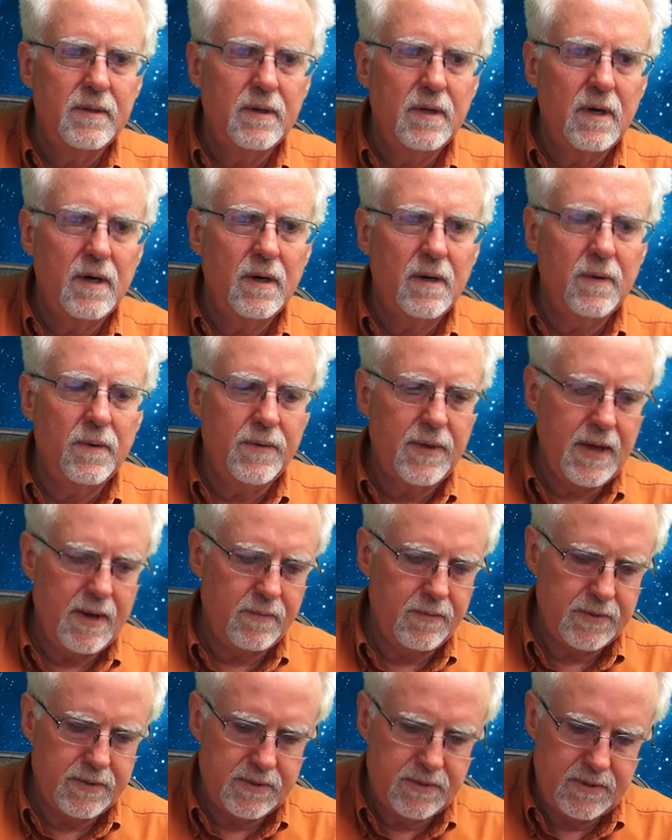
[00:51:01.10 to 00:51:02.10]
Oh, that
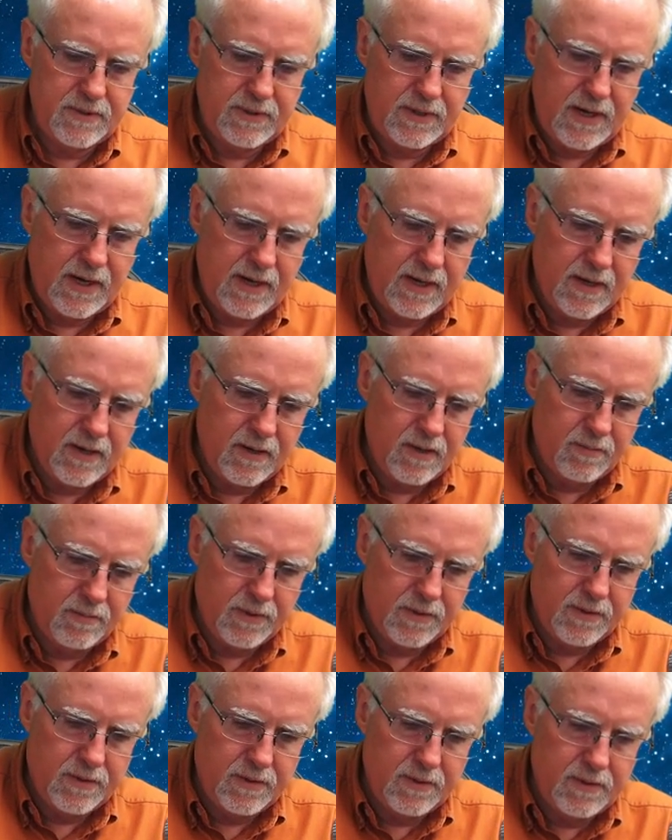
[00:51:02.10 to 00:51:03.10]
was
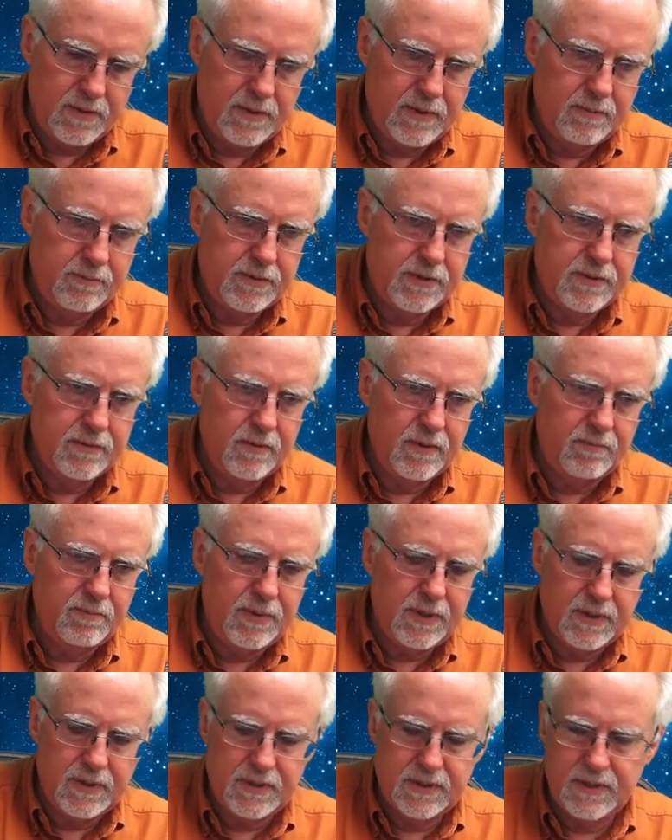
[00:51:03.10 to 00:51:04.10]
terrible. I'm so
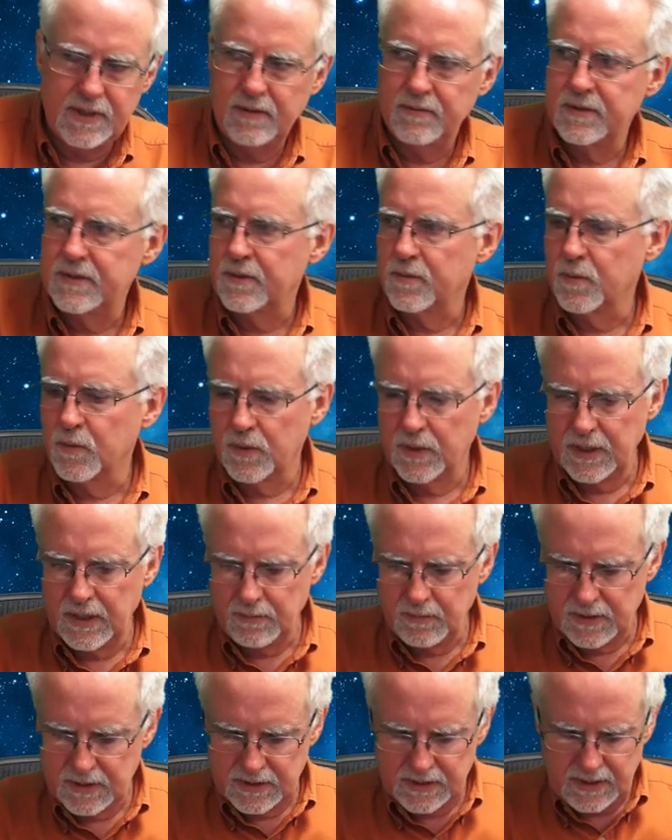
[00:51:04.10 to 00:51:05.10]
embarrassed. That was a rookie
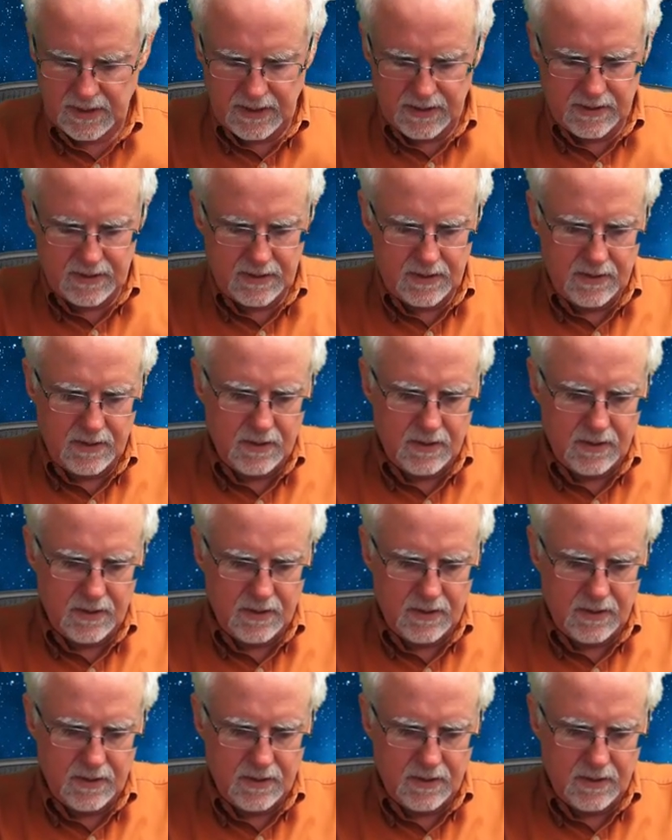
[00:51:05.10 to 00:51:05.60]
mistake.